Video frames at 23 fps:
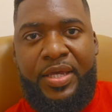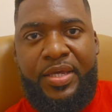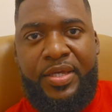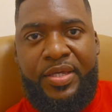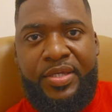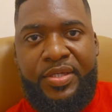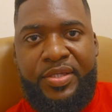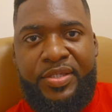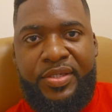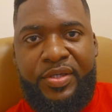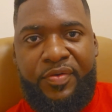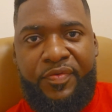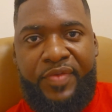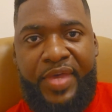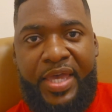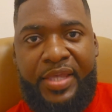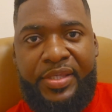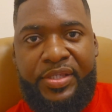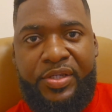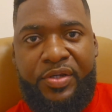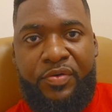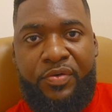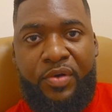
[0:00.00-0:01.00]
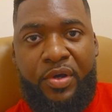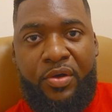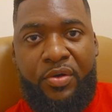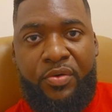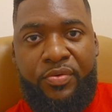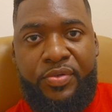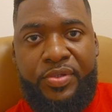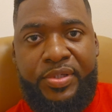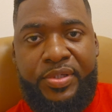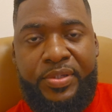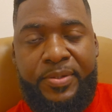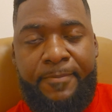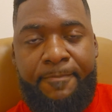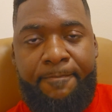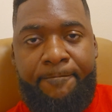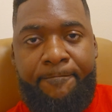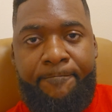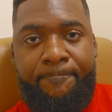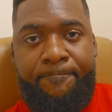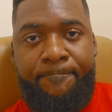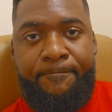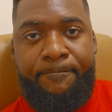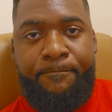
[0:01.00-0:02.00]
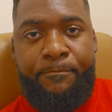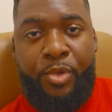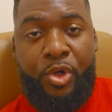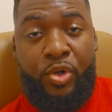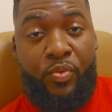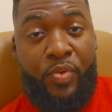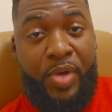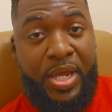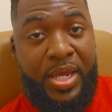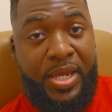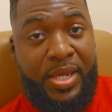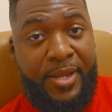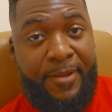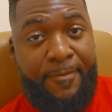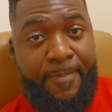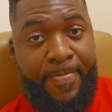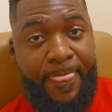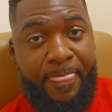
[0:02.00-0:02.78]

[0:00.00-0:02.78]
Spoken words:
So that's gross. But wait,